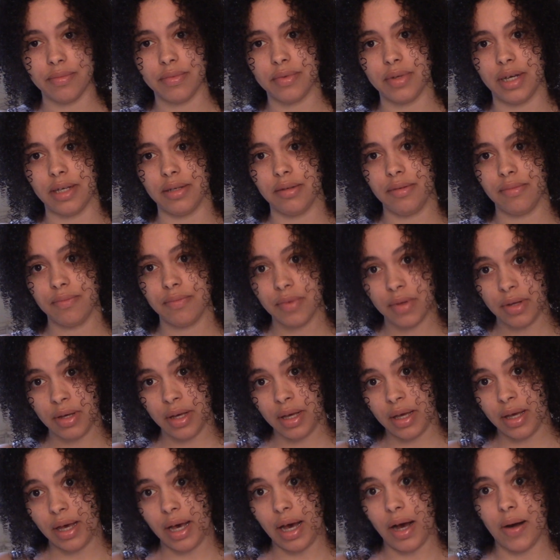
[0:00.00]
that's
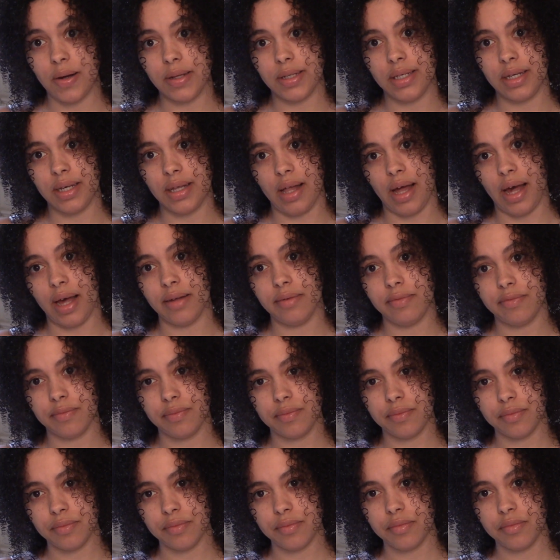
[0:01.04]
how I see that.
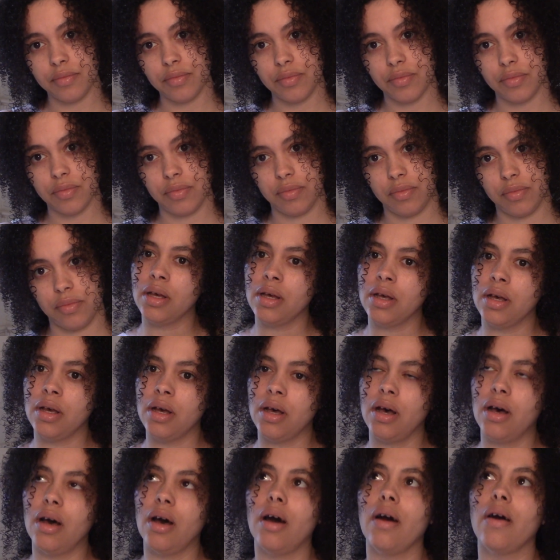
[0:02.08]

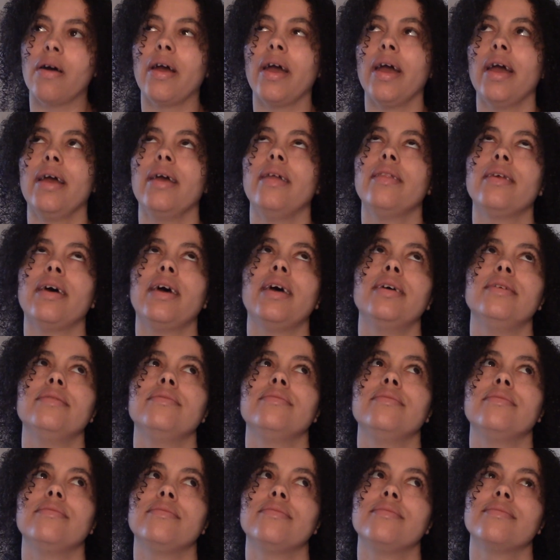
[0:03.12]
Okay,
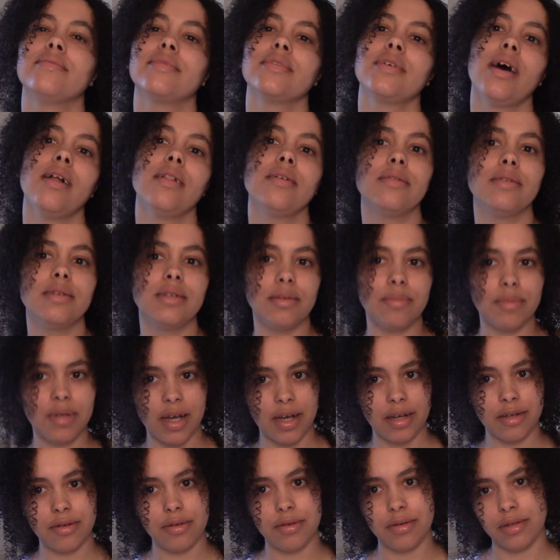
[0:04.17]
then colorism,
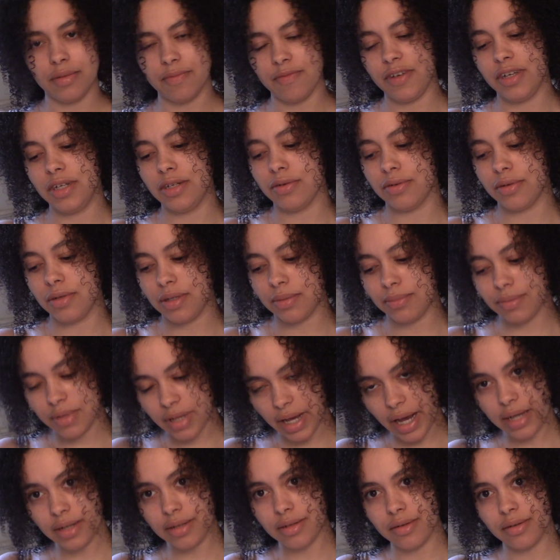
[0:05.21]
texturism, featurism.
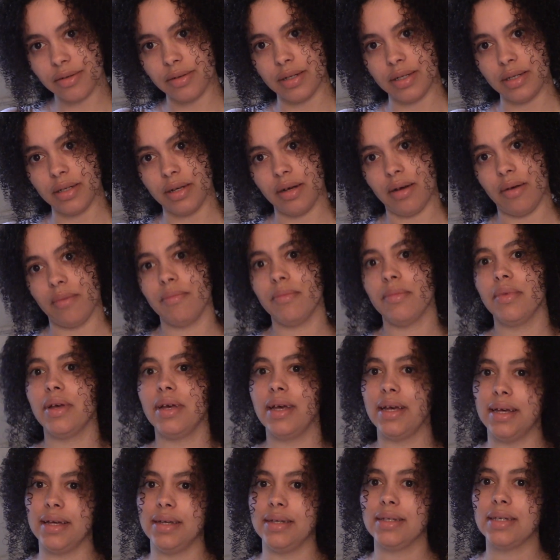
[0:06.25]
Texturism
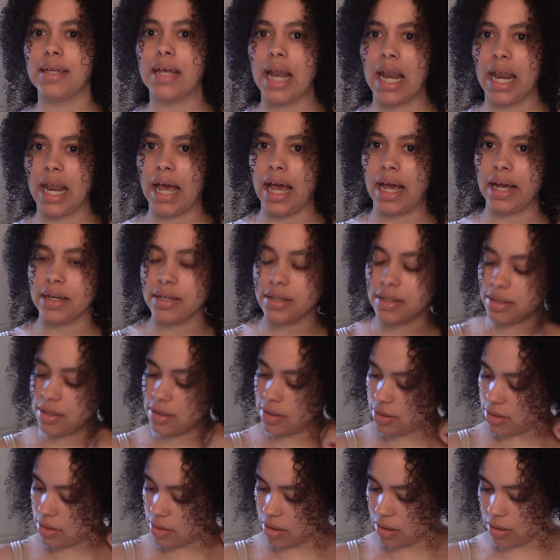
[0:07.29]
is next.
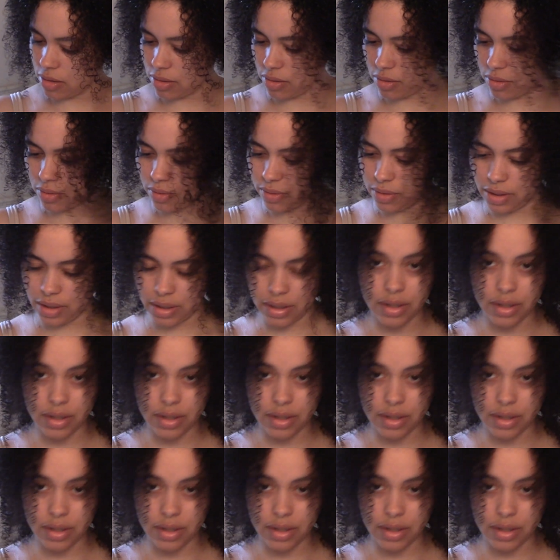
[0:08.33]
So,